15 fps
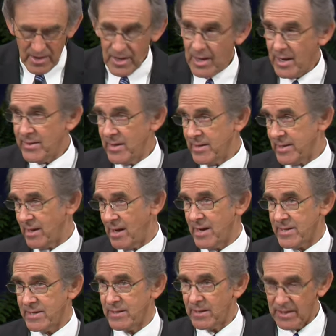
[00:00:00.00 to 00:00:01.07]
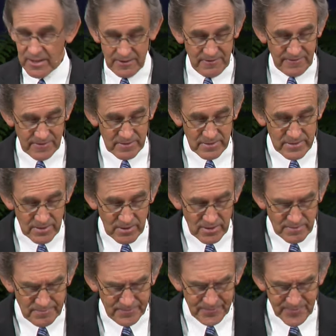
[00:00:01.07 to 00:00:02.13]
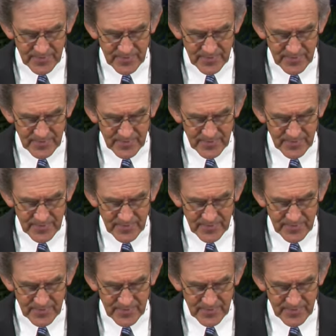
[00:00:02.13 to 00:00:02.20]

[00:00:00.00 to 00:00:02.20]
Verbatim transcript: And there's a lesson here for us all.